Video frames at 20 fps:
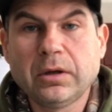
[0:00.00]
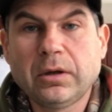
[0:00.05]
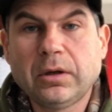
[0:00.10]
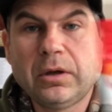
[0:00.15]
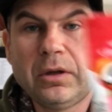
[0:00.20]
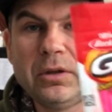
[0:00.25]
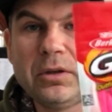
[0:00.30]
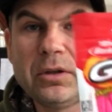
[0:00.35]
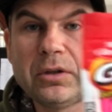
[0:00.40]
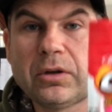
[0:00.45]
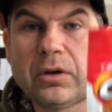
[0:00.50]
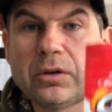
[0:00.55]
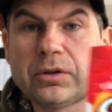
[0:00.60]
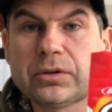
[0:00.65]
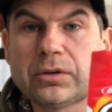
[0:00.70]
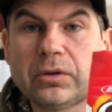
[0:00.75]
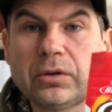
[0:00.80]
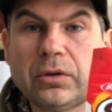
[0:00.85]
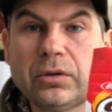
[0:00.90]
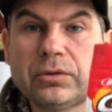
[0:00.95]
And you can
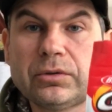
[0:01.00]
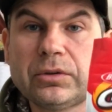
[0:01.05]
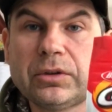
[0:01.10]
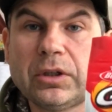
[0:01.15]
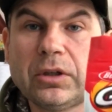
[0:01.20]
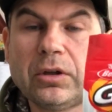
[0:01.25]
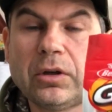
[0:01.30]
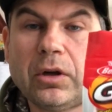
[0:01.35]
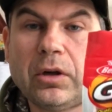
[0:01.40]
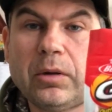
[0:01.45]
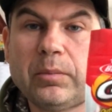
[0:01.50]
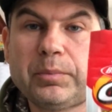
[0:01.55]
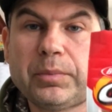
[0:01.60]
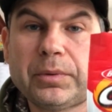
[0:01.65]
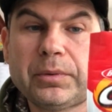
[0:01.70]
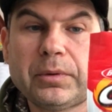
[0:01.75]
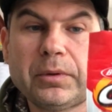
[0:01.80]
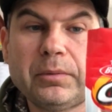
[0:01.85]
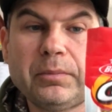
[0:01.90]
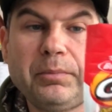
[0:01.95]
also go to the gulp
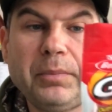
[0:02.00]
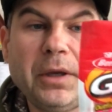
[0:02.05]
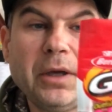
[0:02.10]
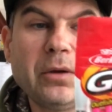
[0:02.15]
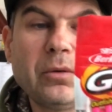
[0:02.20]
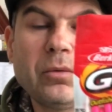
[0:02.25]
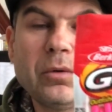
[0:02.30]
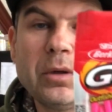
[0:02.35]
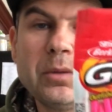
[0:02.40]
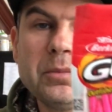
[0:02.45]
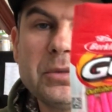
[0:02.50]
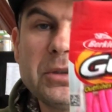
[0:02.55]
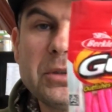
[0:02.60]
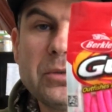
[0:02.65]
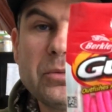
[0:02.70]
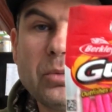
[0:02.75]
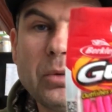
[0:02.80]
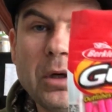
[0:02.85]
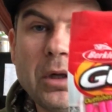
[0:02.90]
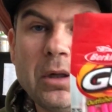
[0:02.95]
pink worms
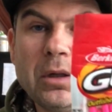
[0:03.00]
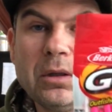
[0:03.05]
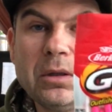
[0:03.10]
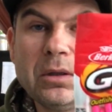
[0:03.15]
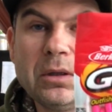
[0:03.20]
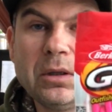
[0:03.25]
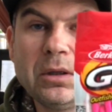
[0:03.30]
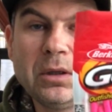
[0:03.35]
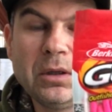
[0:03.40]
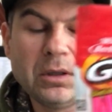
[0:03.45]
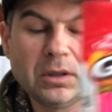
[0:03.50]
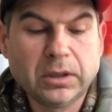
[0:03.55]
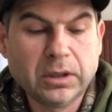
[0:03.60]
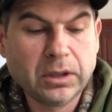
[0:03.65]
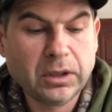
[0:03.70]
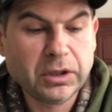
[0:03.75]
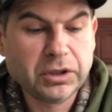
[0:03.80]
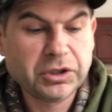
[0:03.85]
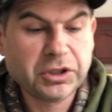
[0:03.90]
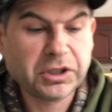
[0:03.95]
as well,
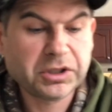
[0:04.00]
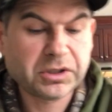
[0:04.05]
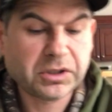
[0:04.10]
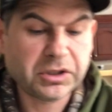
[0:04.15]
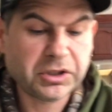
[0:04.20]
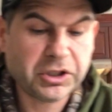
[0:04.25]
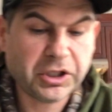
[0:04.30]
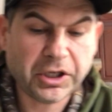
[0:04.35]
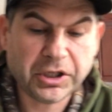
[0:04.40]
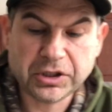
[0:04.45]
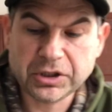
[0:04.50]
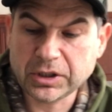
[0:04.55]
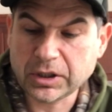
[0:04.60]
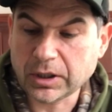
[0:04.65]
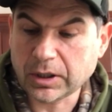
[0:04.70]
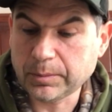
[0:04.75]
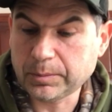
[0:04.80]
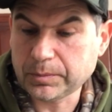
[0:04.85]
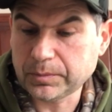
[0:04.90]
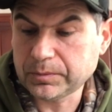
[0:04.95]
just to change it
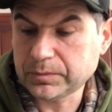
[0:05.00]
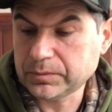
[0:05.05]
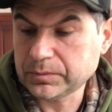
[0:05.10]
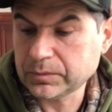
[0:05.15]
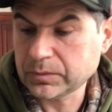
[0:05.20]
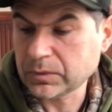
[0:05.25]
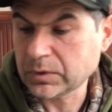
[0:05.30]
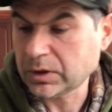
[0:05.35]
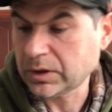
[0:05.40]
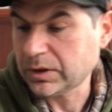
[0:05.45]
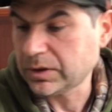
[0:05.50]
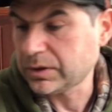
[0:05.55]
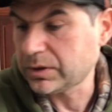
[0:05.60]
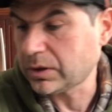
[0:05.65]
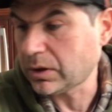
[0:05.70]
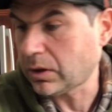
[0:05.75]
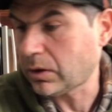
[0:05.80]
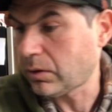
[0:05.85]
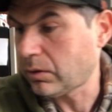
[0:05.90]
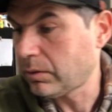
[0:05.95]
up.
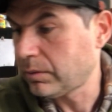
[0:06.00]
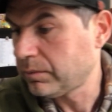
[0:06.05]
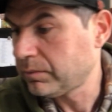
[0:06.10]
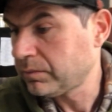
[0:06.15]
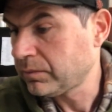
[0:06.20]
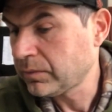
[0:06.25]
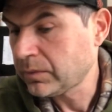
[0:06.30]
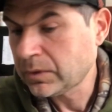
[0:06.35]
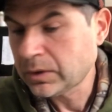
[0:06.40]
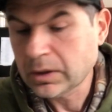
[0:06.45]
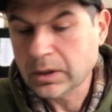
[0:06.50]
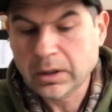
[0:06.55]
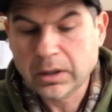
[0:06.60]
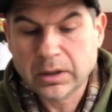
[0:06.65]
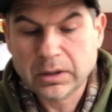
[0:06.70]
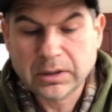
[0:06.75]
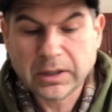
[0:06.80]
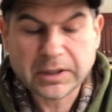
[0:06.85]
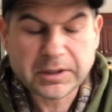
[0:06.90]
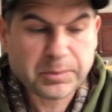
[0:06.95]
So
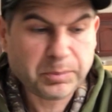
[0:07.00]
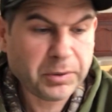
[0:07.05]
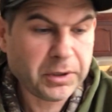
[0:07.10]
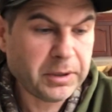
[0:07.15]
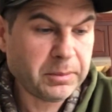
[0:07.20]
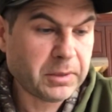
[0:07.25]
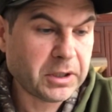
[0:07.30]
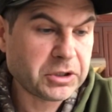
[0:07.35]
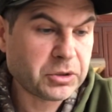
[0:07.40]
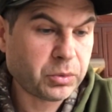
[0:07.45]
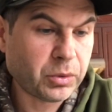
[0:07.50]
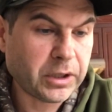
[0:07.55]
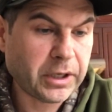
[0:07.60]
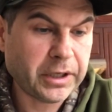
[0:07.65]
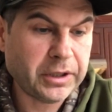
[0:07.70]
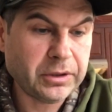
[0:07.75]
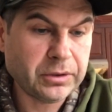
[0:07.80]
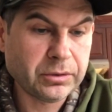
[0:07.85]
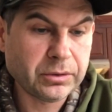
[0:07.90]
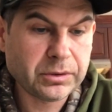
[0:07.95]
that's pretty much what I
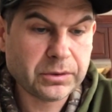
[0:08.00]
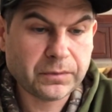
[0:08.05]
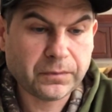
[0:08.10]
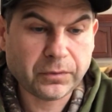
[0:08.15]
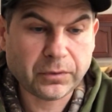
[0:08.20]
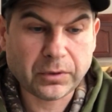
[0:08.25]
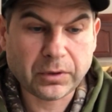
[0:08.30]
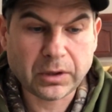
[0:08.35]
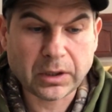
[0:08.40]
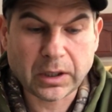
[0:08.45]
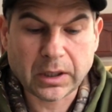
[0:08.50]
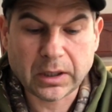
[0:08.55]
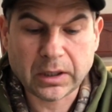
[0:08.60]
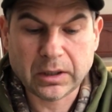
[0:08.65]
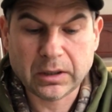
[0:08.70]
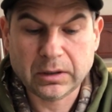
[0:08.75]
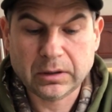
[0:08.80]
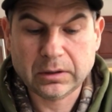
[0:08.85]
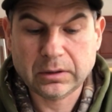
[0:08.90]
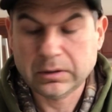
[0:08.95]
use for
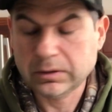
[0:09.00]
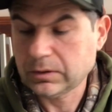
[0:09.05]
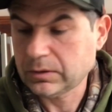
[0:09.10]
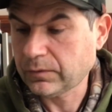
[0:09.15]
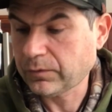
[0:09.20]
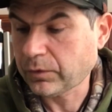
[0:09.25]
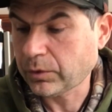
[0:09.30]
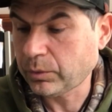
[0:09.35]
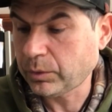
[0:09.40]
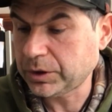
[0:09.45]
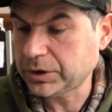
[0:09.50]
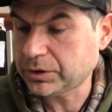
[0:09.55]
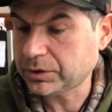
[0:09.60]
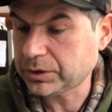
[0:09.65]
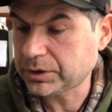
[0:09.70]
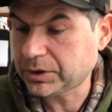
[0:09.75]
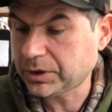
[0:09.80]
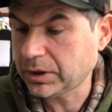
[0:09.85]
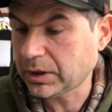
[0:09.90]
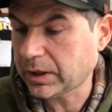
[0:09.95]
winter
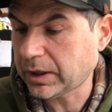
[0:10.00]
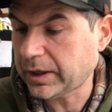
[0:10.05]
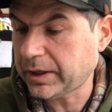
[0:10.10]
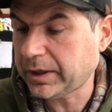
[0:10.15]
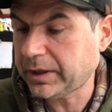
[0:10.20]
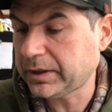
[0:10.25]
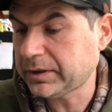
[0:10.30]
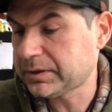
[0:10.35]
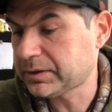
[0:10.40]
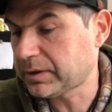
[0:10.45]
steelheading.